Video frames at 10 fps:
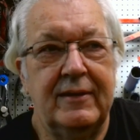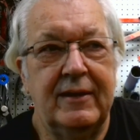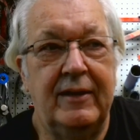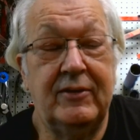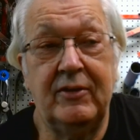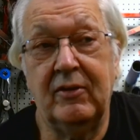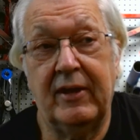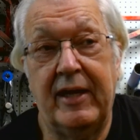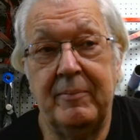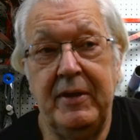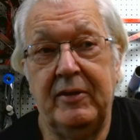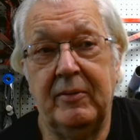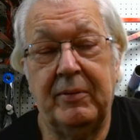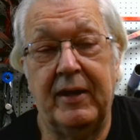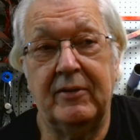I said, you know, a lot of pizza
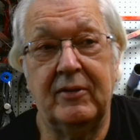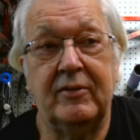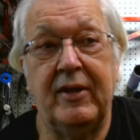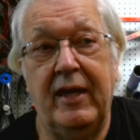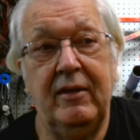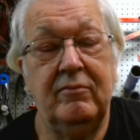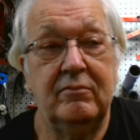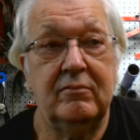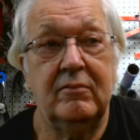places, they